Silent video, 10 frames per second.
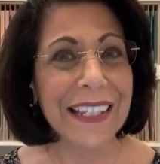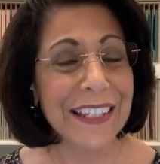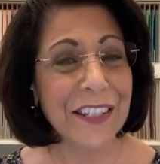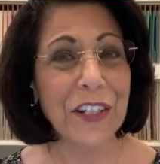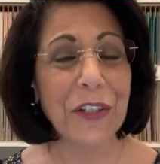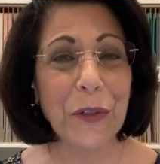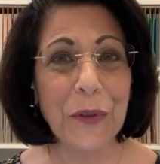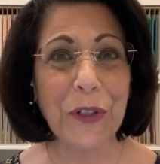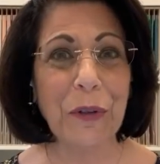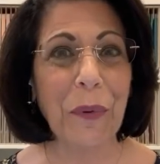This is a
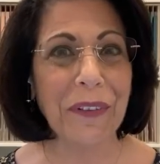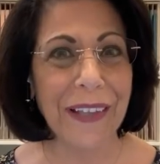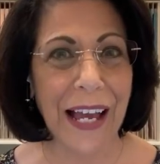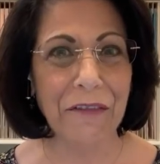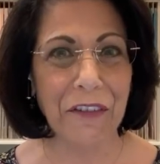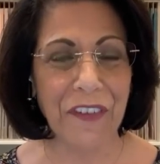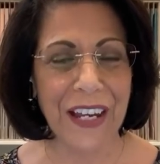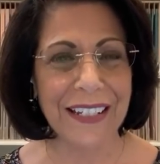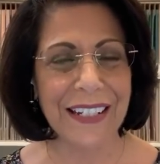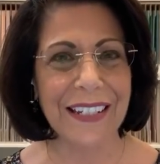YouTube live
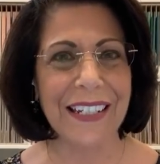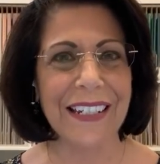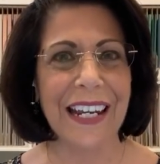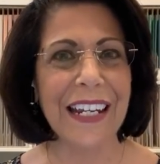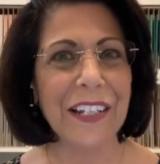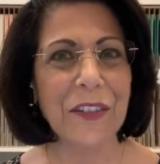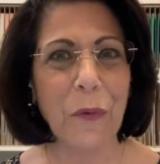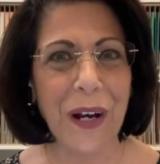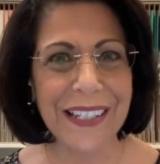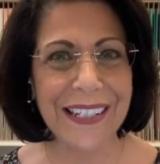event. Today is
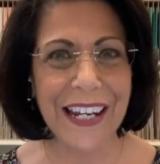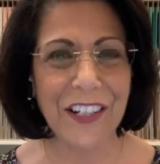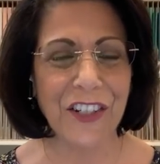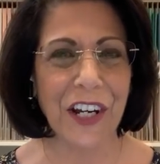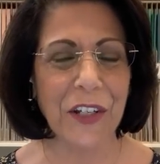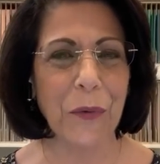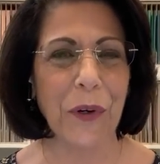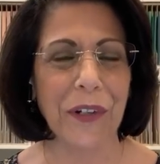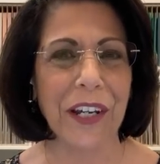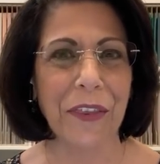Wednesday,
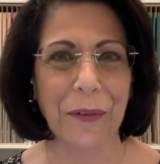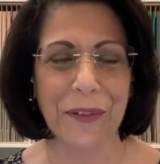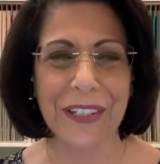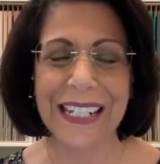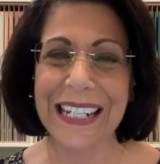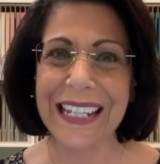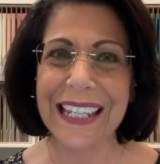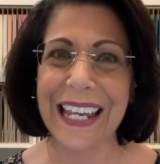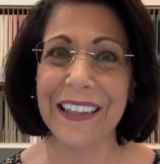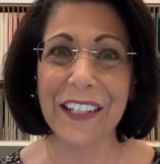January thirteenth,
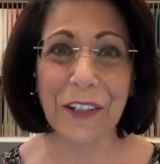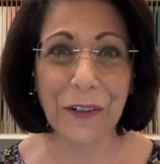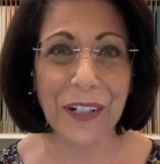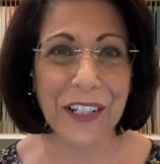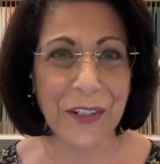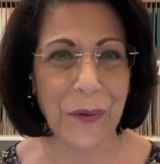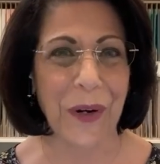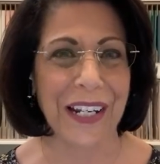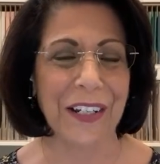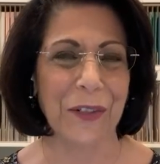and the year is
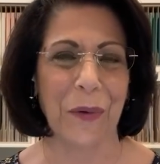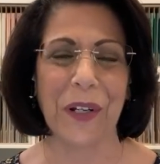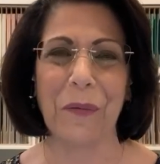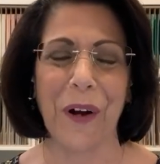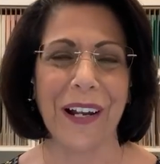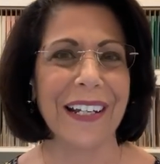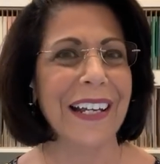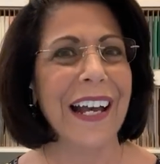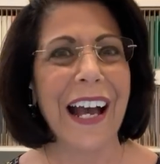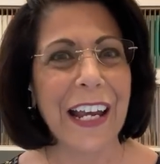twenty twenty-one.
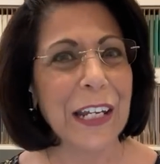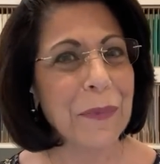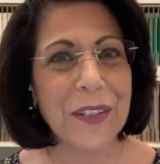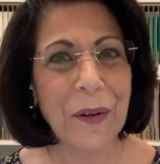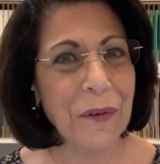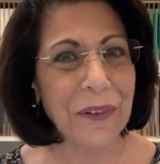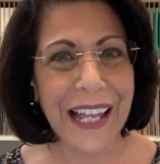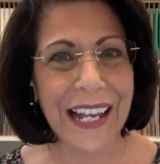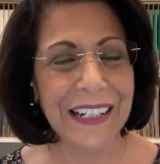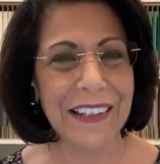I am so
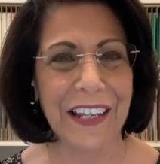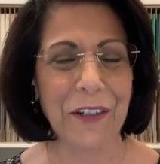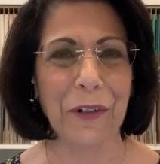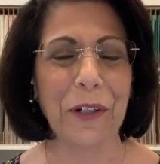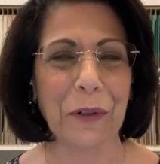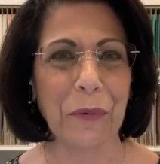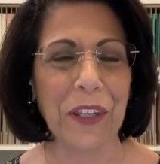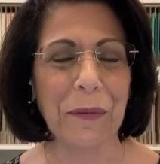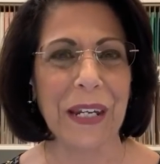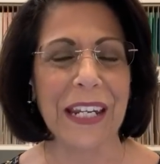glad that you're here
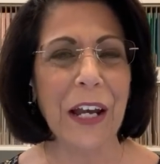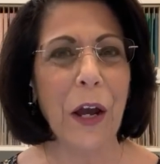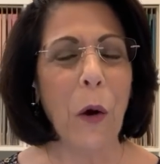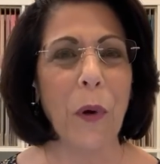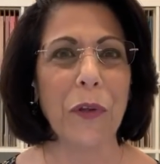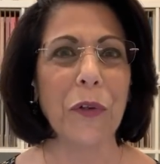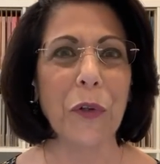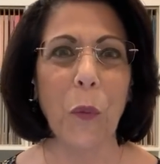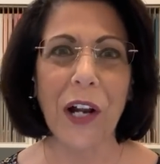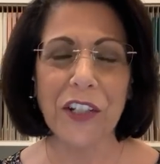with me. Whether
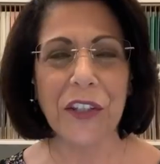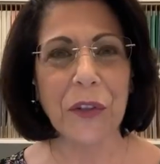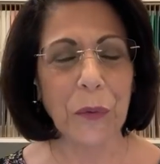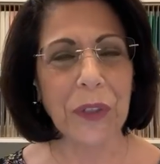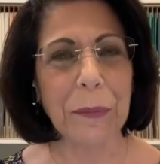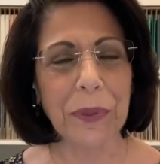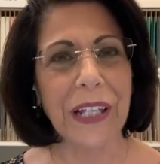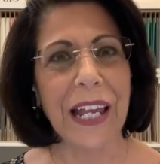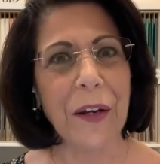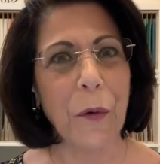you're watching the
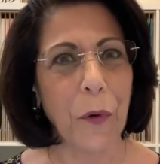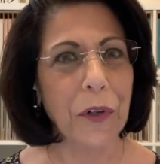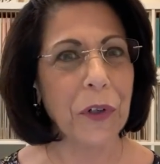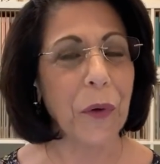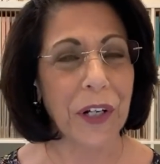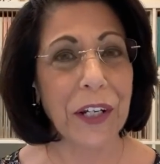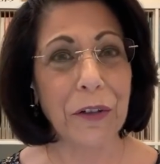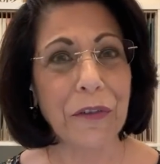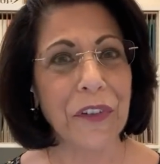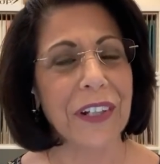replay or you are
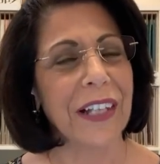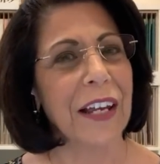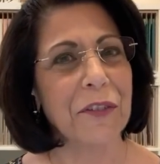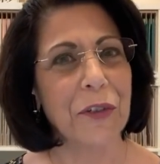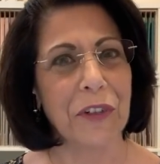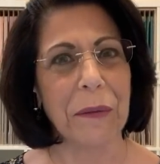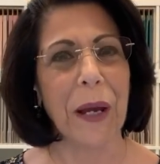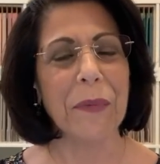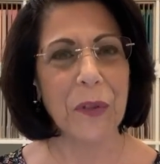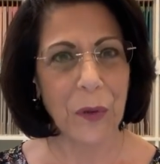here for the live stream,
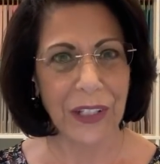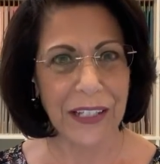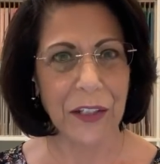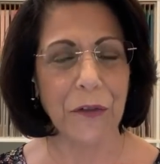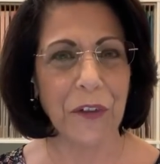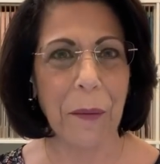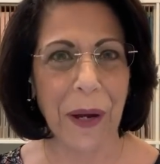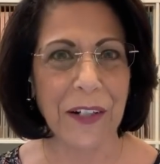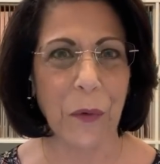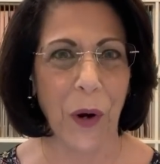I'm so glad that you've come
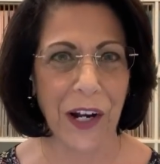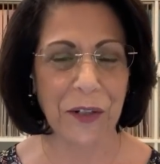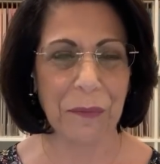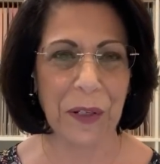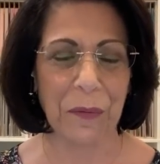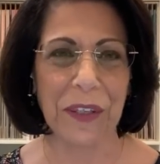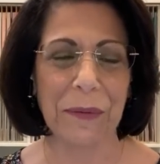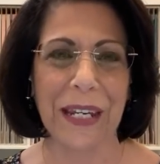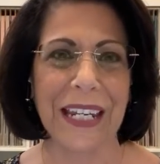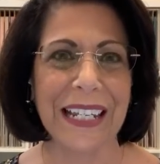by to watch and be with
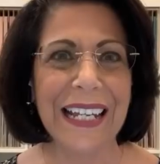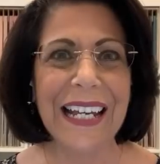me.